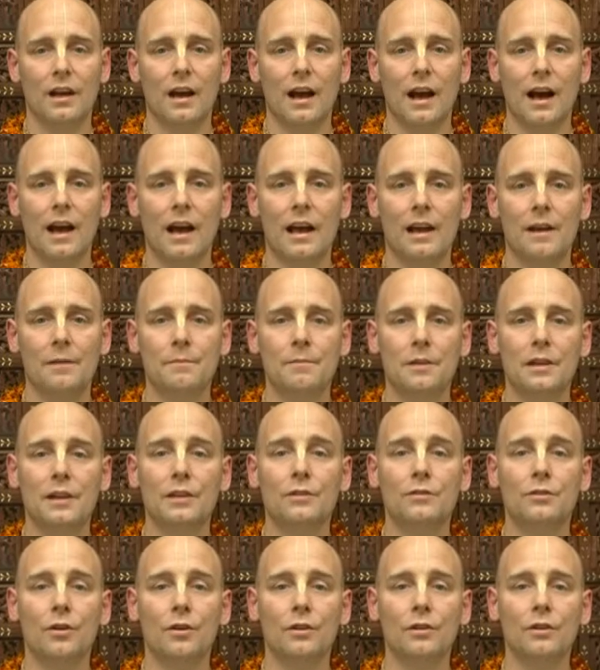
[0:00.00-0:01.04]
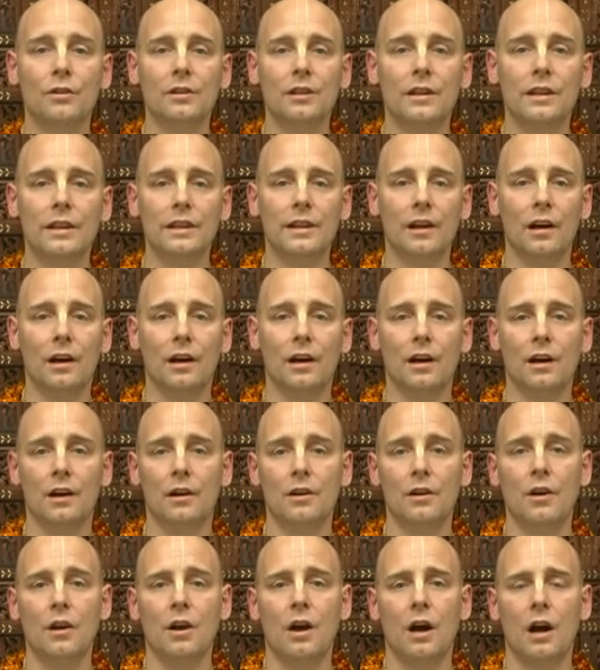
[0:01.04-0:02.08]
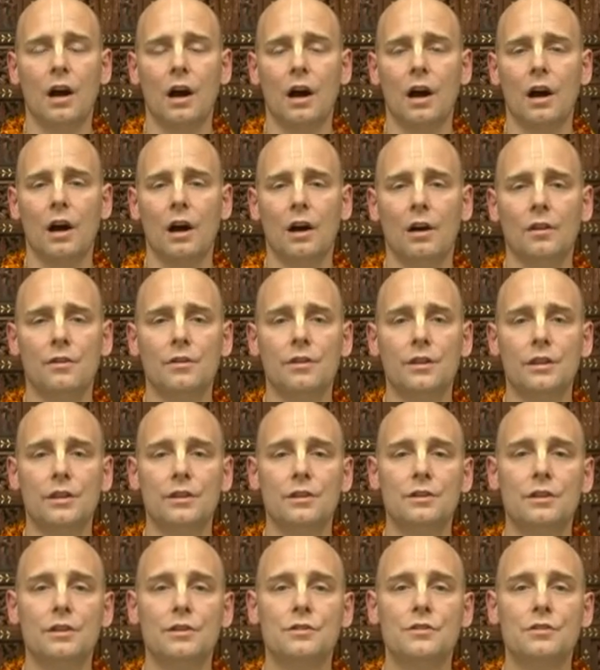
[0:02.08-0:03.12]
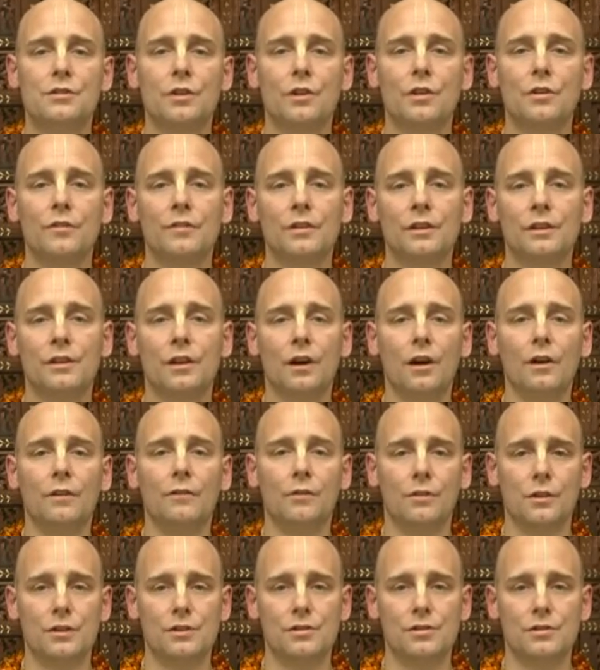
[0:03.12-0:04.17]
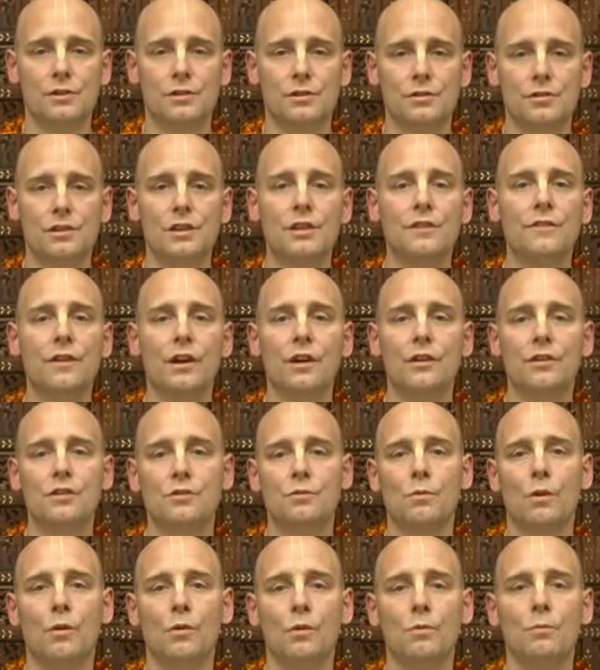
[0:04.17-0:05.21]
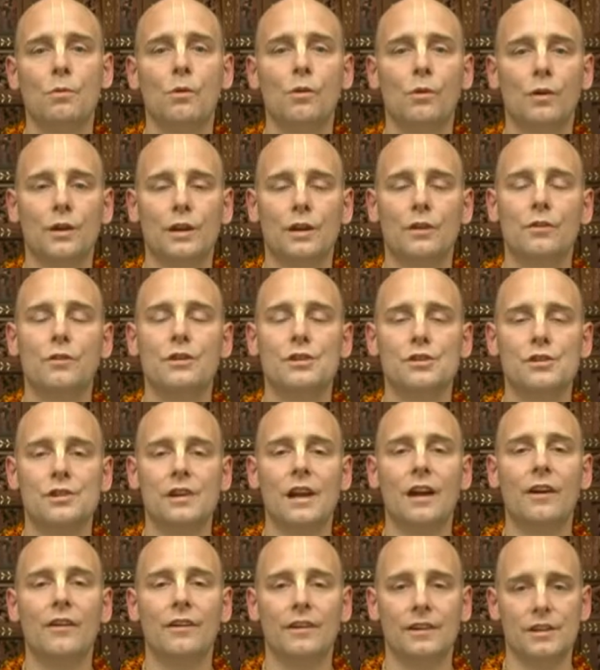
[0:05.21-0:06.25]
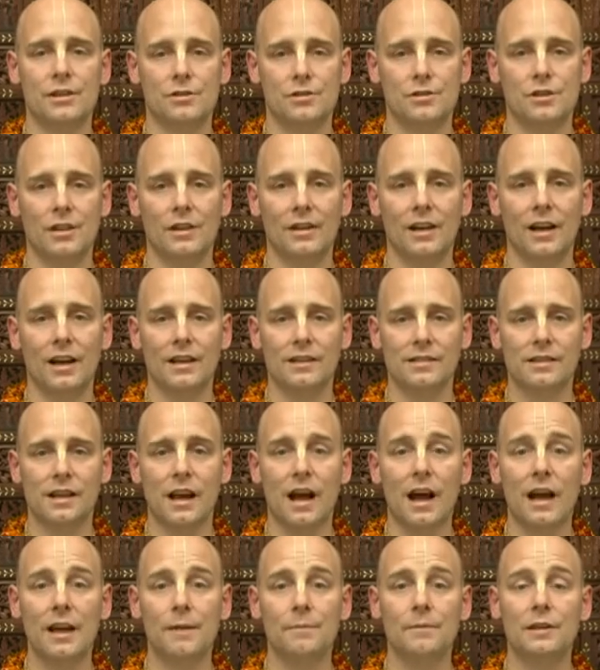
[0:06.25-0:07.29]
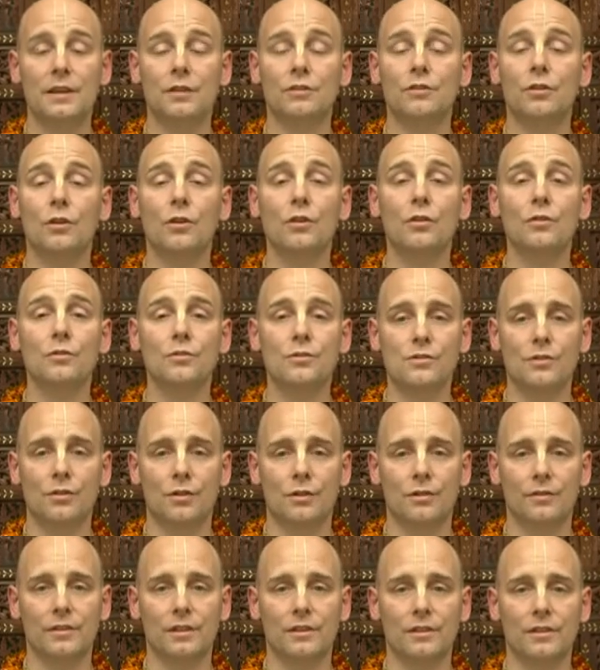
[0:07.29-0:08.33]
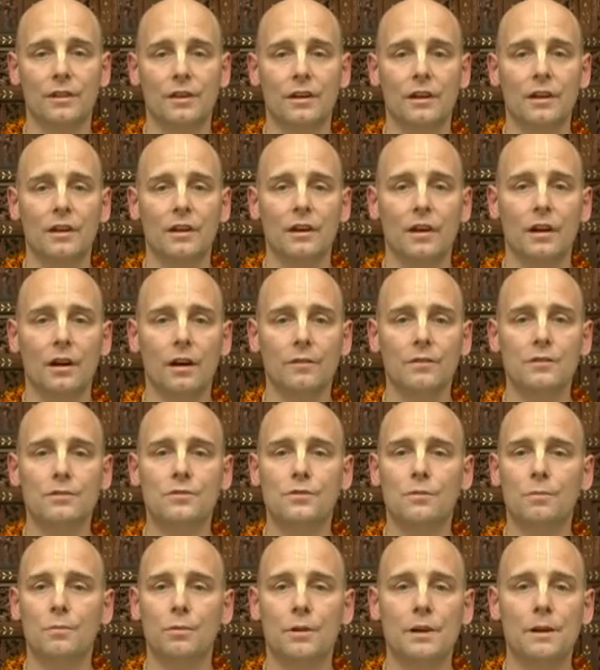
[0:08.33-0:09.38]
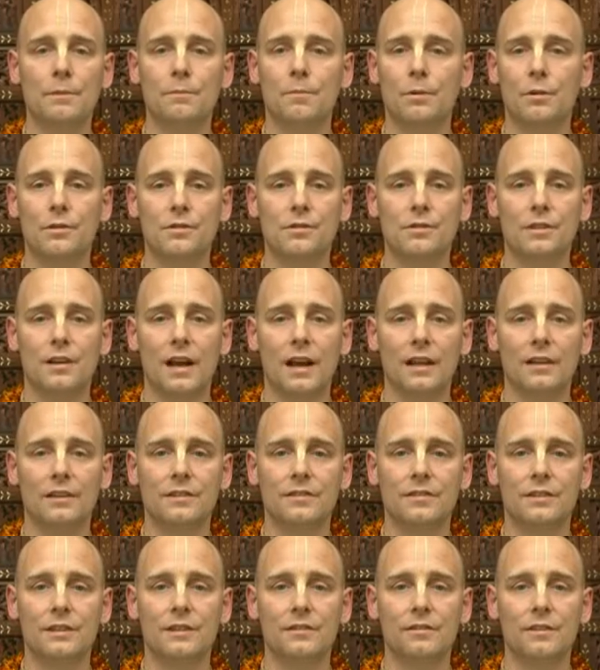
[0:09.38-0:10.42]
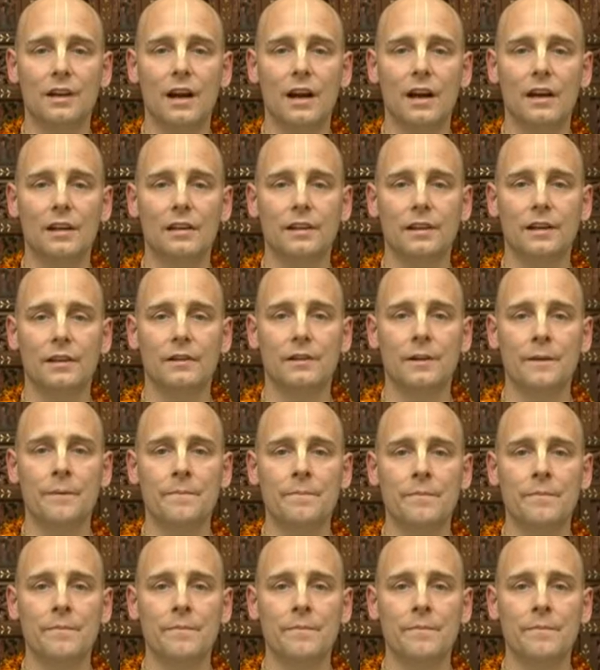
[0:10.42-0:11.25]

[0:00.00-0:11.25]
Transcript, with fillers: I am eternally uh, uh, the, the servant of Krishna, Jivara Swarupoi Krishnara Nityadas. I am the eternal servant of the Supreme Personality of Godhead.